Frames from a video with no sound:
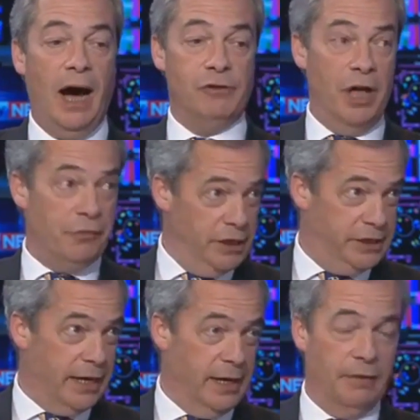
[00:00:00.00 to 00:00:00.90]
I'd rather he'd
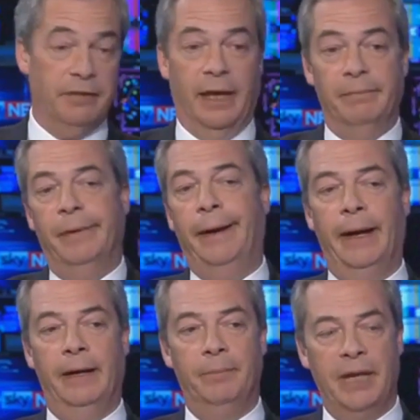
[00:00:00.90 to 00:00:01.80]
said nothing,
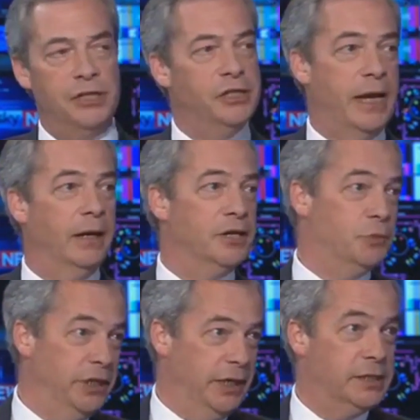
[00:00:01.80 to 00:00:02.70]
but let's just analyse
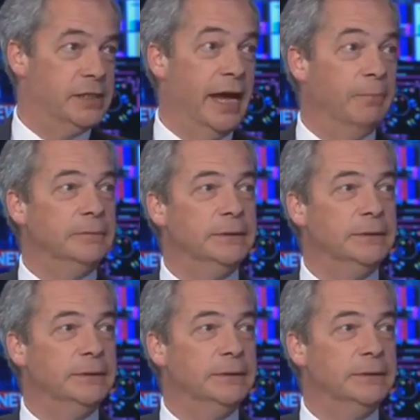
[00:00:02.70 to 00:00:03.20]
what he did say.